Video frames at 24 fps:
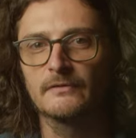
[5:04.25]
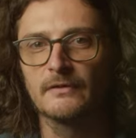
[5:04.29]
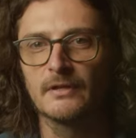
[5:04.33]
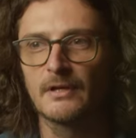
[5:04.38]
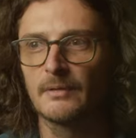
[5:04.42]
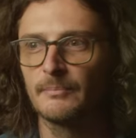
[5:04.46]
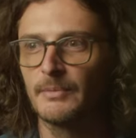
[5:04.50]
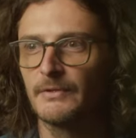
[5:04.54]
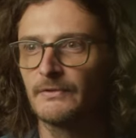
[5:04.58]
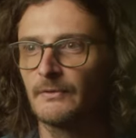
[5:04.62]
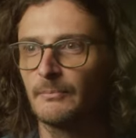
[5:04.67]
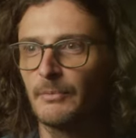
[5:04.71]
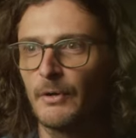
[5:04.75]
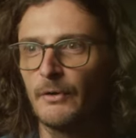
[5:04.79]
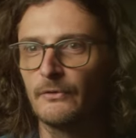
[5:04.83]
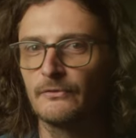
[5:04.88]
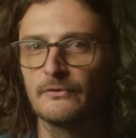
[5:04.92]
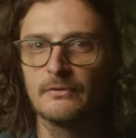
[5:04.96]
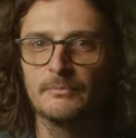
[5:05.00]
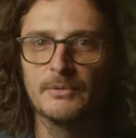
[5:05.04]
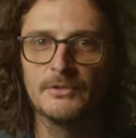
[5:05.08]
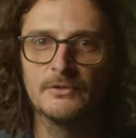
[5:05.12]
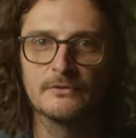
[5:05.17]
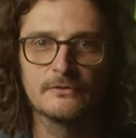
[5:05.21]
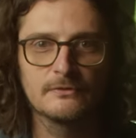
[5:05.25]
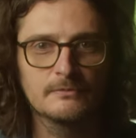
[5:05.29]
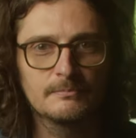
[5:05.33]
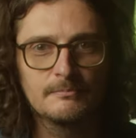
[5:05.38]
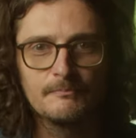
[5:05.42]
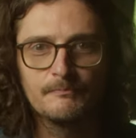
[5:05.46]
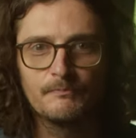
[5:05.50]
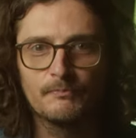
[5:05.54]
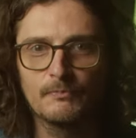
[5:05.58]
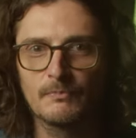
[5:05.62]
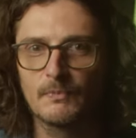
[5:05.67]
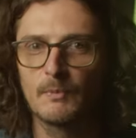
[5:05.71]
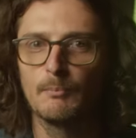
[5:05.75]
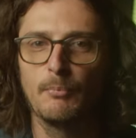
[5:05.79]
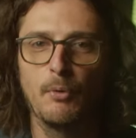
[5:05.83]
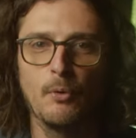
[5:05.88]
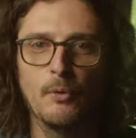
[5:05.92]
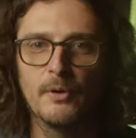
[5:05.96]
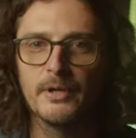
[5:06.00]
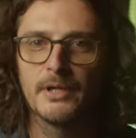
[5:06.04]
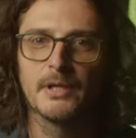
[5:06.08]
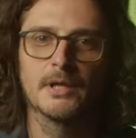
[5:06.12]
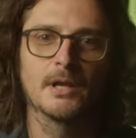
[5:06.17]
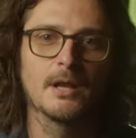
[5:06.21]
setup as opposed to me just
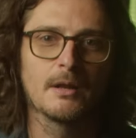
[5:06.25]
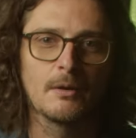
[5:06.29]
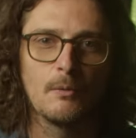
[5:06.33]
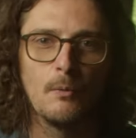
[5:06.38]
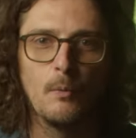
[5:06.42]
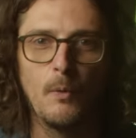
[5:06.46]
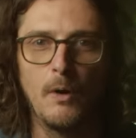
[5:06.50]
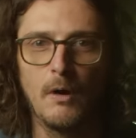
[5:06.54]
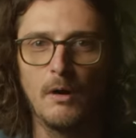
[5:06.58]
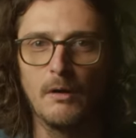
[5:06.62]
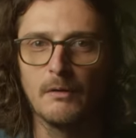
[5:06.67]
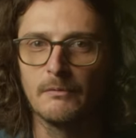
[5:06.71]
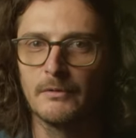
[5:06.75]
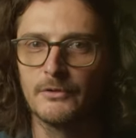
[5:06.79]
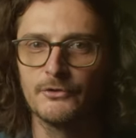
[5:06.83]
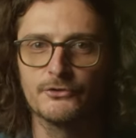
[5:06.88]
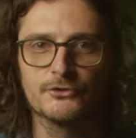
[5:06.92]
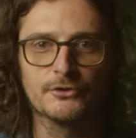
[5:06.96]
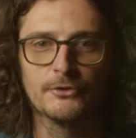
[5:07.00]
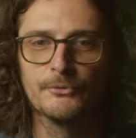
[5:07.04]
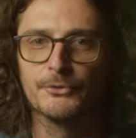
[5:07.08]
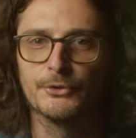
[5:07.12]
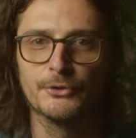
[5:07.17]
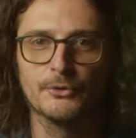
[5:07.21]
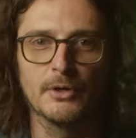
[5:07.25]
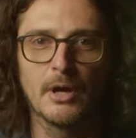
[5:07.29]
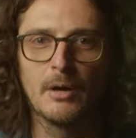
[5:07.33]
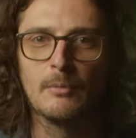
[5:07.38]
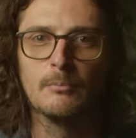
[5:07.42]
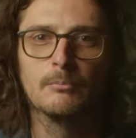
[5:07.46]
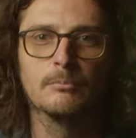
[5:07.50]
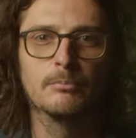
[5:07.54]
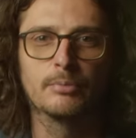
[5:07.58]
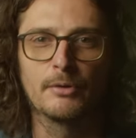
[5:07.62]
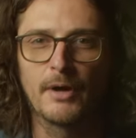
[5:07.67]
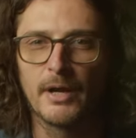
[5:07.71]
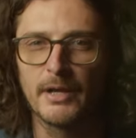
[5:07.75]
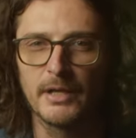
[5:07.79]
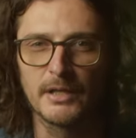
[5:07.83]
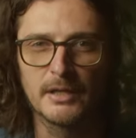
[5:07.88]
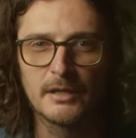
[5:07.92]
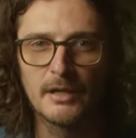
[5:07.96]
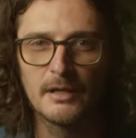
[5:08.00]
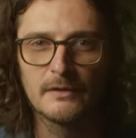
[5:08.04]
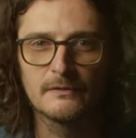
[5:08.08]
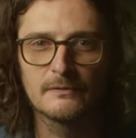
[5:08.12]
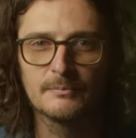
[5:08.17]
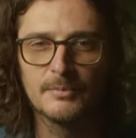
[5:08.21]
pointing it at a wall and showing you how bright it
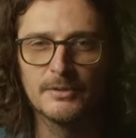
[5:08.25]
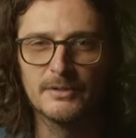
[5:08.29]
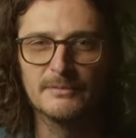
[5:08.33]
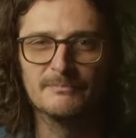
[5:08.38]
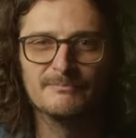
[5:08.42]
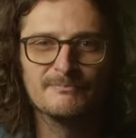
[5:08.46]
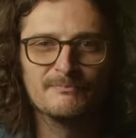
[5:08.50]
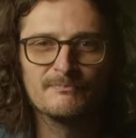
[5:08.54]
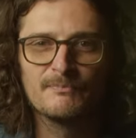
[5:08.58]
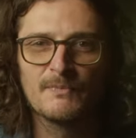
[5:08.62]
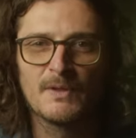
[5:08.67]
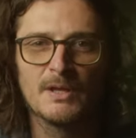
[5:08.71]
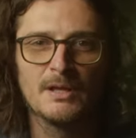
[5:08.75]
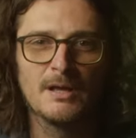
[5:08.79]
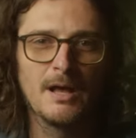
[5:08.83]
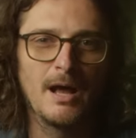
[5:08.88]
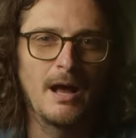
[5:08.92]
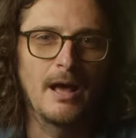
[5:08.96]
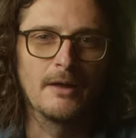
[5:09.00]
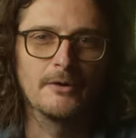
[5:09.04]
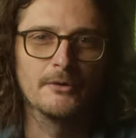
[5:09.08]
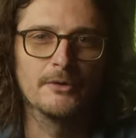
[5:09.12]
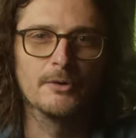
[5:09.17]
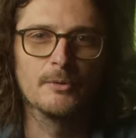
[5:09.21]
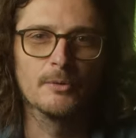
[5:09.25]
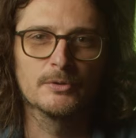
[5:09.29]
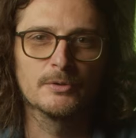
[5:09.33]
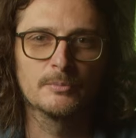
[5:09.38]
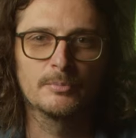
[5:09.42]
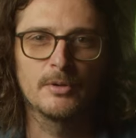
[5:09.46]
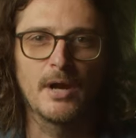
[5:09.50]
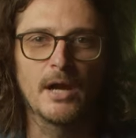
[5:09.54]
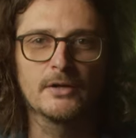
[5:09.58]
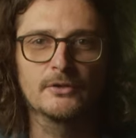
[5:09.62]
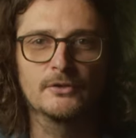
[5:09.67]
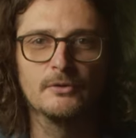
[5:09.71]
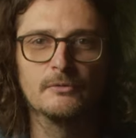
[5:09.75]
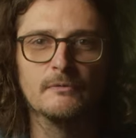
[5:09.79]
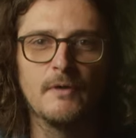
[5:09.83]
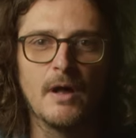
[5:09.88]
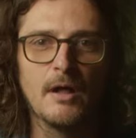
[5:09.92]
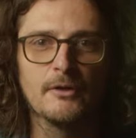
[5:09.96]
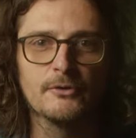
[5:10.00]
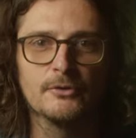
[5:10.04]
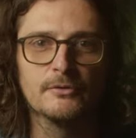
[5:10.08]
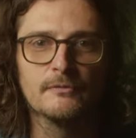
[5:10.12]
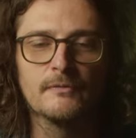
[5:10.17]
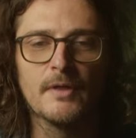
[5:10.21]
gets. But I don't know what the practical
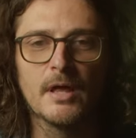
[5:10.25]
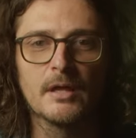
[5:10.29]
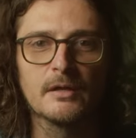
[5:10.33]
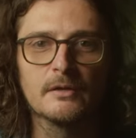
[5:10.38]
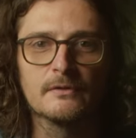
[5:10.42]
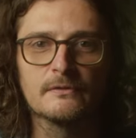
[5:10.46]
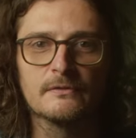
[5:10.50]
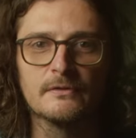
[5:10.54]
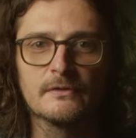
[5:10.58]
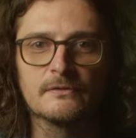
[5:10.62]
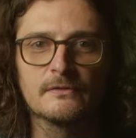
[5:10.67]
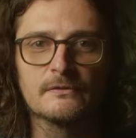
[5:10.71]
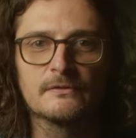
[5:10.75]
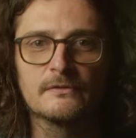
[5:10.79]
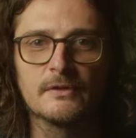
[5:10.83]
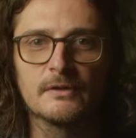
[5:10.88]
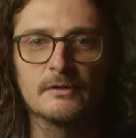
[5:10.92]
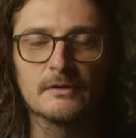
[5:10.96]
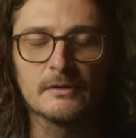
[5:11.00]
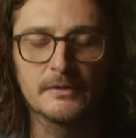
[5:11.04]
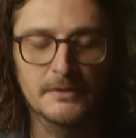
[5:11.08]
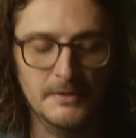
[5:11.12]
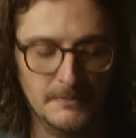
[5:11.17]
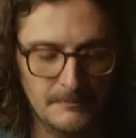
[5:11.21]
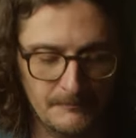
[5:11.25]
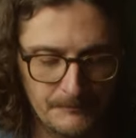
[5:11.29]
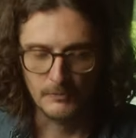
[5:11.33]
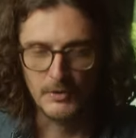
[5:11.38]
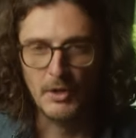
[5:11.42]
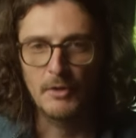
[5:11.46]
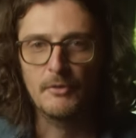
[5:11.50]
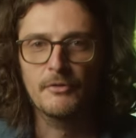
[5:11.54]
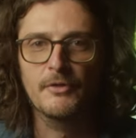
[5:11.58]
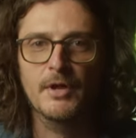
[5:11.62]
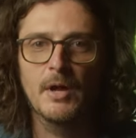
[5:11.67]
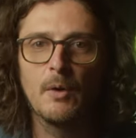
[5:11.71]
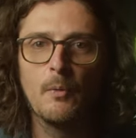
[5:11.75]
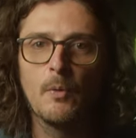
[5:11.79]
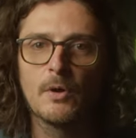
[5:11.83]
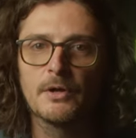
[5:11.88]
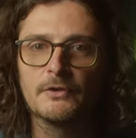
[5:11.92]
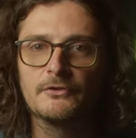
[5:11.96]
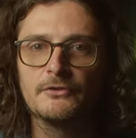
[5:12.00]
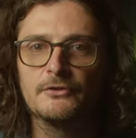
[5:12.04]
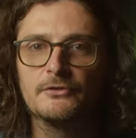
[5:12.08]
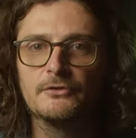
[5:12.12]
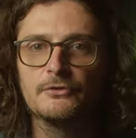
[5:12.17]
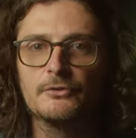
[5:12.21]
value of that is necessarily. The other thing I
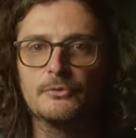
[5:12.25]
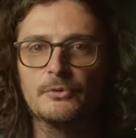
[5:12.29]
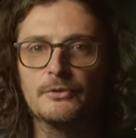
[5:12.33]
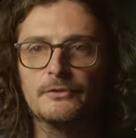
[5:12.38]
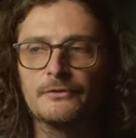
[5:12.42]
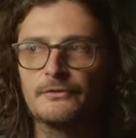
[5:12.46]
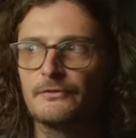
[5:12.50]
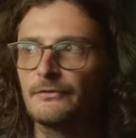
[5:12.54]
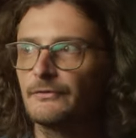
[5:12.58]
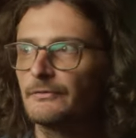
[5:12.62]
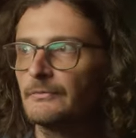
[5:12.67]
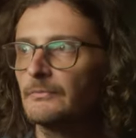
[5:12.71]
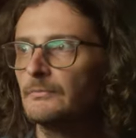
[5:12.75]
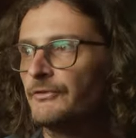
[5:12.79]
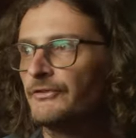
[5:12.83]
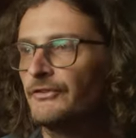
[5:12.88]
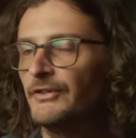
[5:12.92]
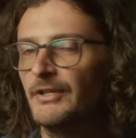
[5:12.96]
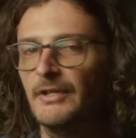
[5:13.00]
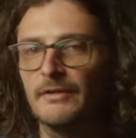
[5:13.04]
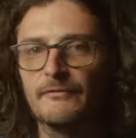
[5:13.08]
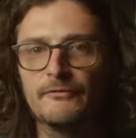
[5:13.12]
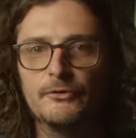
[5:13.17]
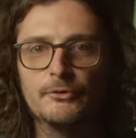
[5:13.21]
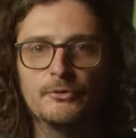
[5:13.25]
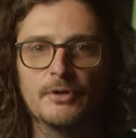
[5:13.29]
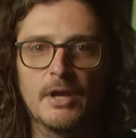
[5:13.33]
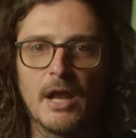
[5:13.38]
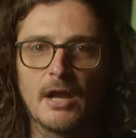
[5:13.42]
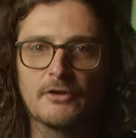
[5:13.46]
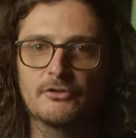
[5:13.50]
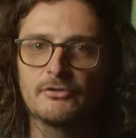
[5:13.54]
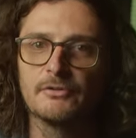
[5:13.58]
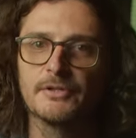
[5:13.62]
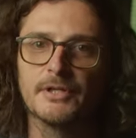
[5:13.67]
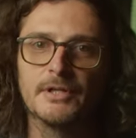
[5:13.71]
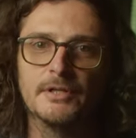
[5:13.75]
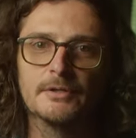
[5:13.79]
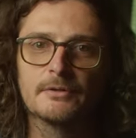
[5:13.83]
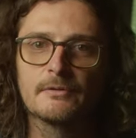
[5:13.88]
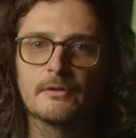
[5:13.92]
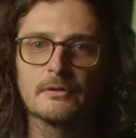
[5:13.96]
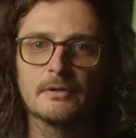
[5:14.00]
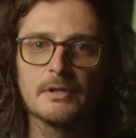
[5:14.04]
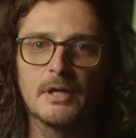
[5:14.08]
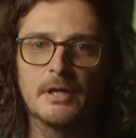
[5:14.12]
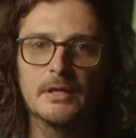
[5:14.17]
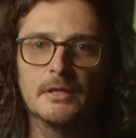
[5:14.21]
wanted to do was see if you could actually hear
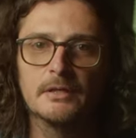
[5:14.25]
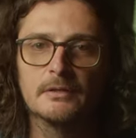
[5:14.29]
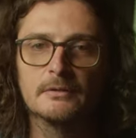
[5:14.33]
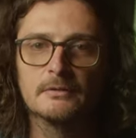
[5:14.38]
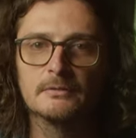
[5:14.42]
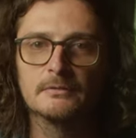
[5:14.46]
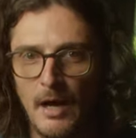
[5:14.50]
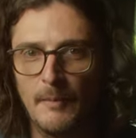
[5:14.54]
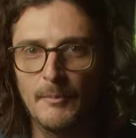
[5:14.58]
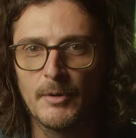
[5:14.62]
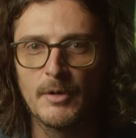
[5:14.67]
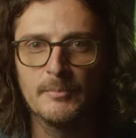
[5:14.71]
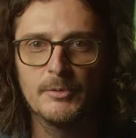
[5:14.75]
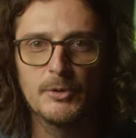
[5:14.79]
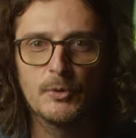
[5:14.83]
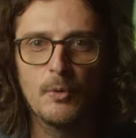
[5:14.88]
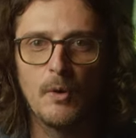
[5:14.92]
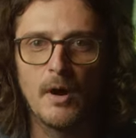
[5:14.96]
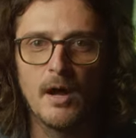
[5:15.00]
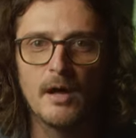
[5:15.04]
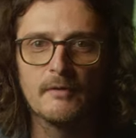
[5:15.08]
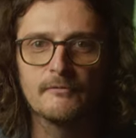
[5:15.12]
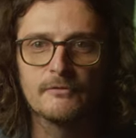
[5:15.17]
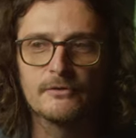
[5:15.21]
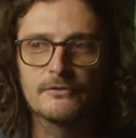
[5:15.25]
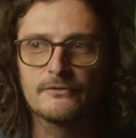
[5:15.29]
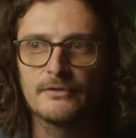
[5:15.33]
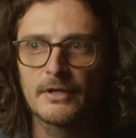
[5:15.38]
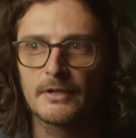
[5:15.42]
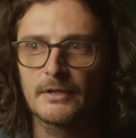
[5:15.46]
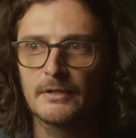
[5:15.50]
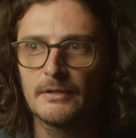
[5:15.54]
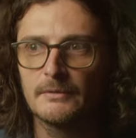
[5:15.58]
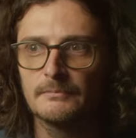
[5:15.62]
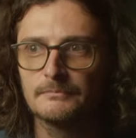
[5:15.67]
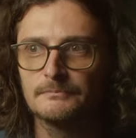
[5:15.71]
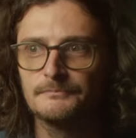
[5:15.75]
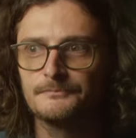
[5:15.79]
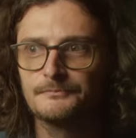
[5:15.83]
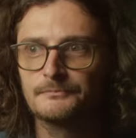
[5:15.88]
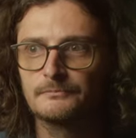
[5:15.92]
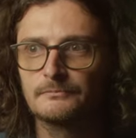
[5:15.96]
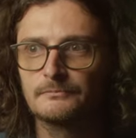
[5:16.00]
the light. I'm gonna be quiet for a second.